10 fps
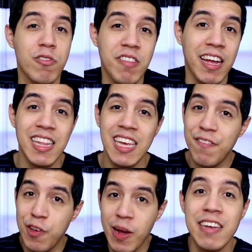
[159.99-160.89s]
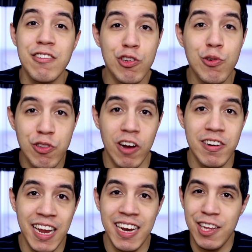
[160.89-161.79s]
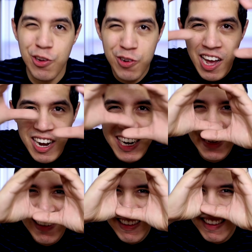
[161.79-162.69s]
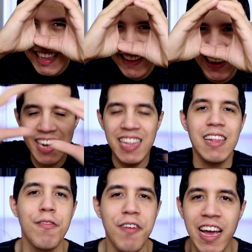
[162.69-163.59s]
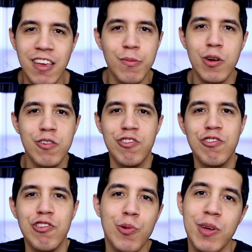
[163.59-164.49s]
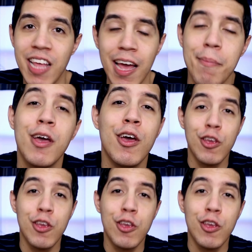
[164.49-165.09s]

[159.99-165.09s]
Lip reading: Most likely, if you guys do start dating, you're not going to exist in a tiny little vacuum where it's just you and them.